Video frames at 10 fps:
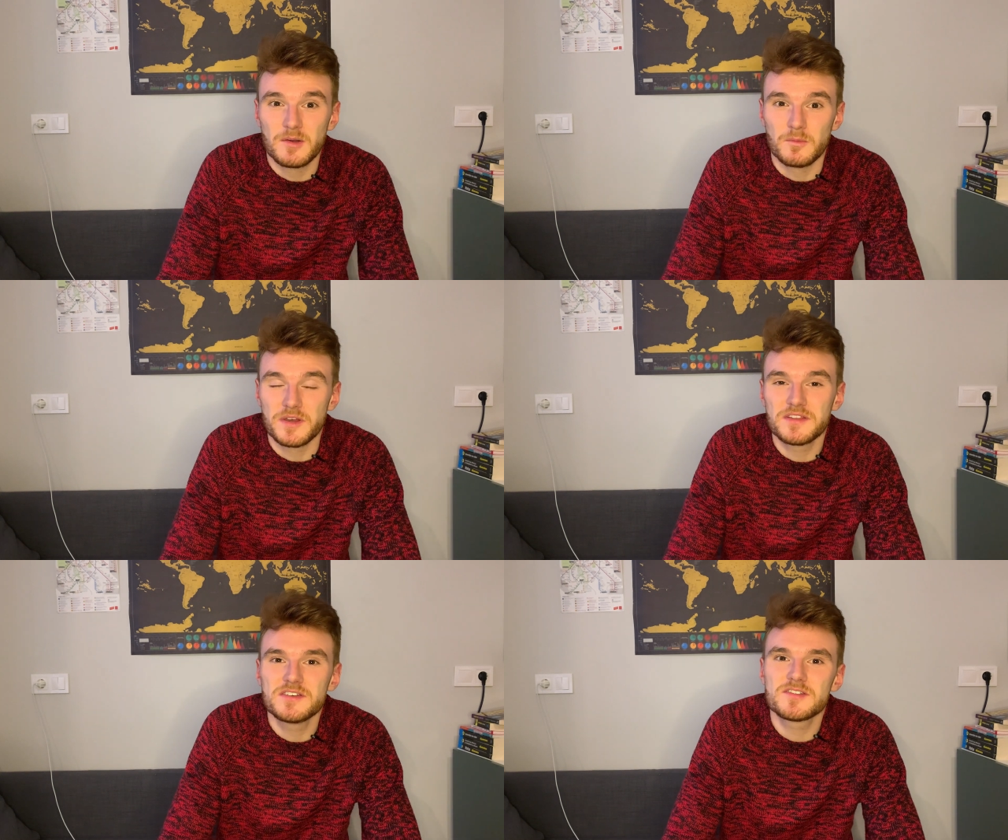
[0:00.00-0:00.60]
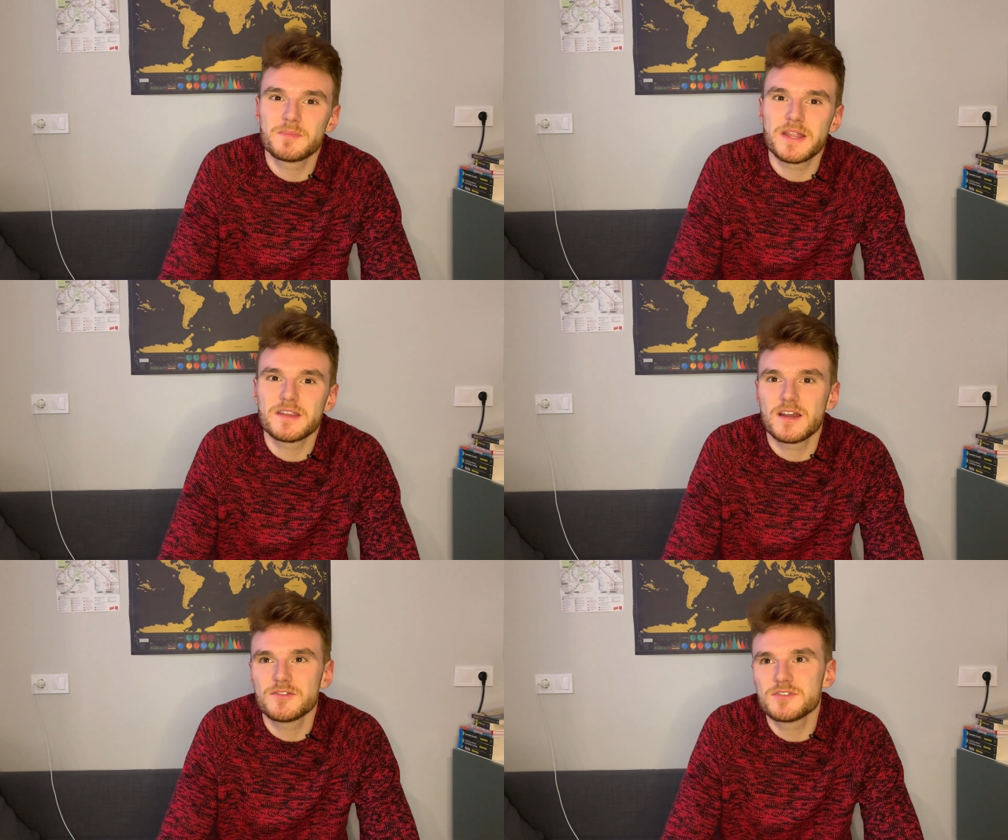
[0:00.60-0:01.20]
Whether you spend
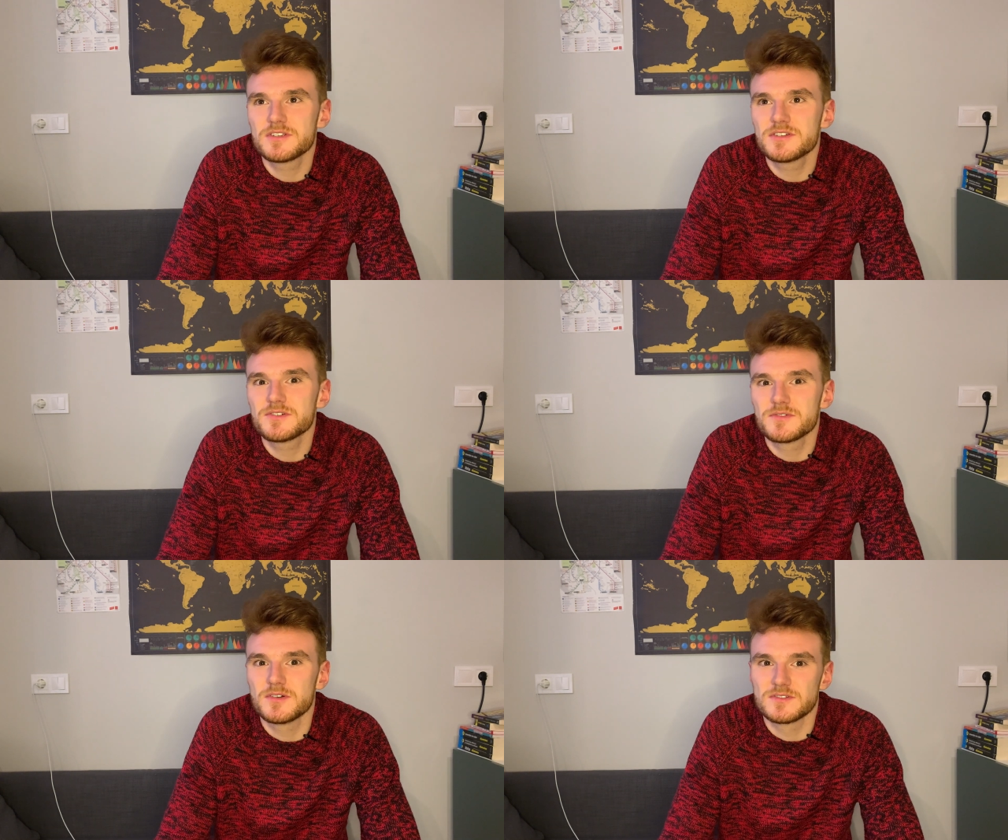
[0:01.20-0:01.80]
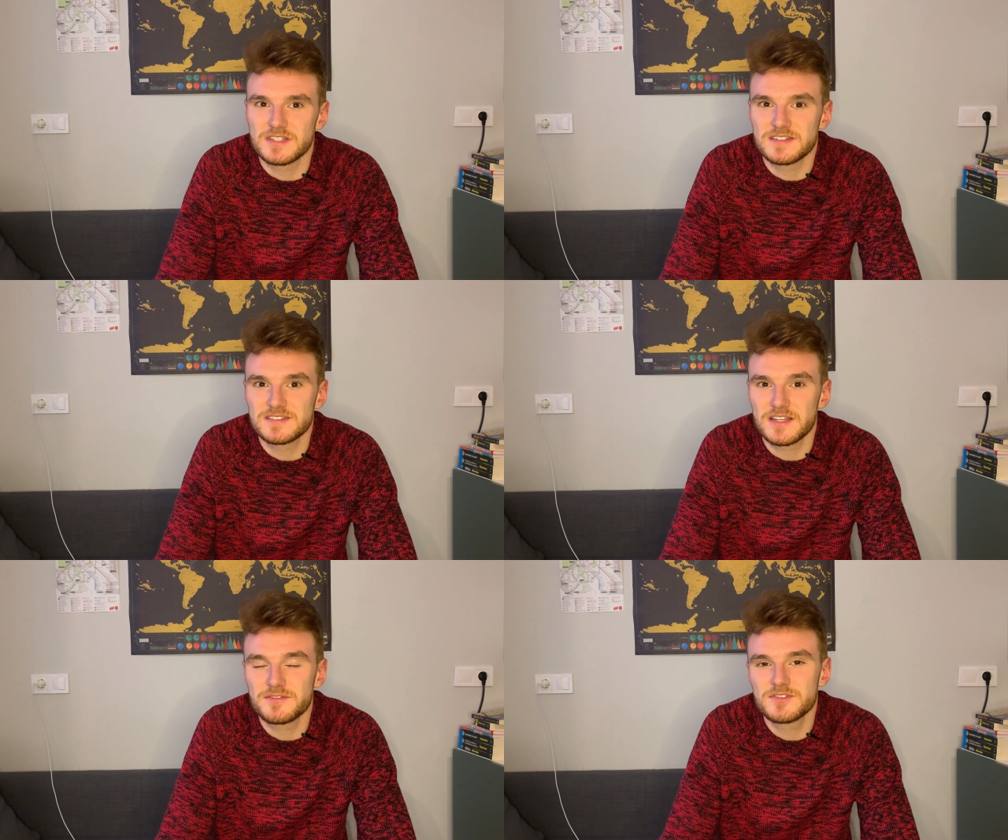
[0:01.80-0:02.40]
100 euros
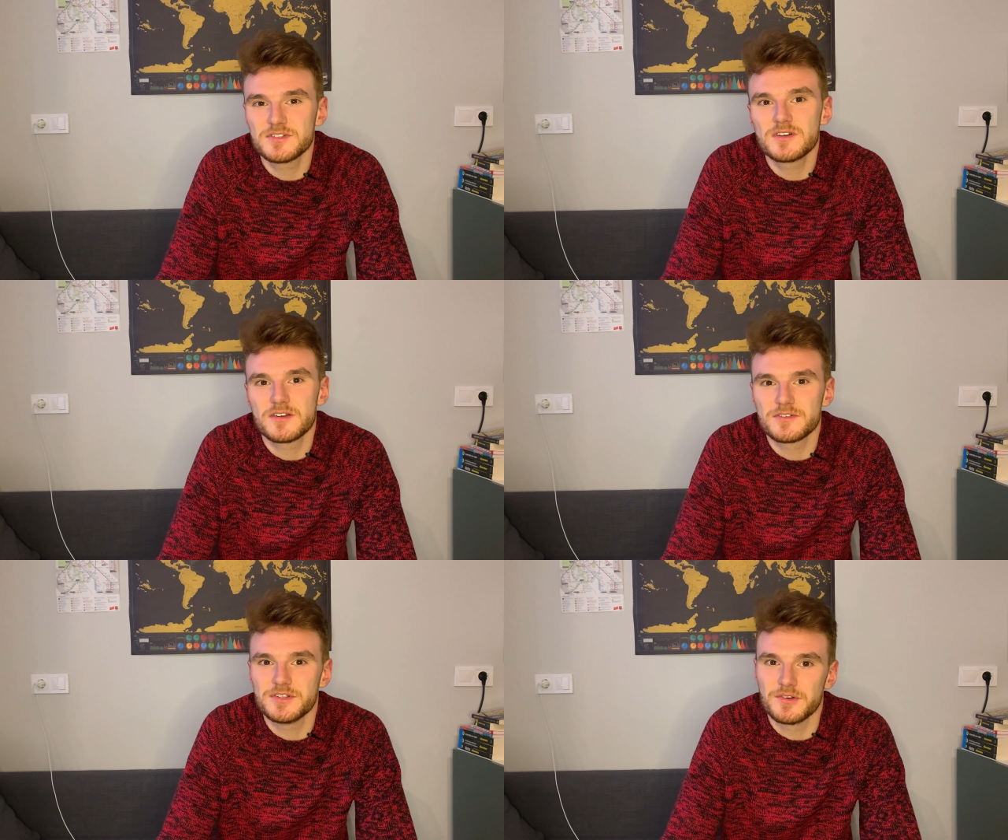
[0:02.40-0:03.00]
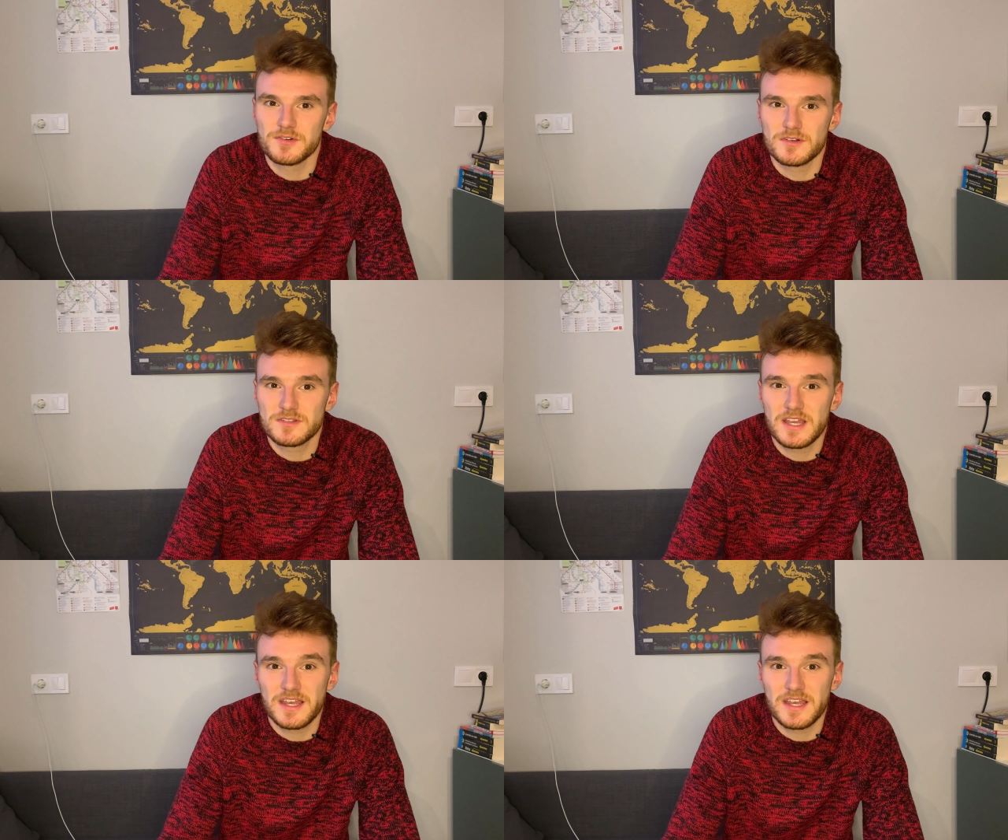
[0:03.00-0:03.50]
instead of 200 euros,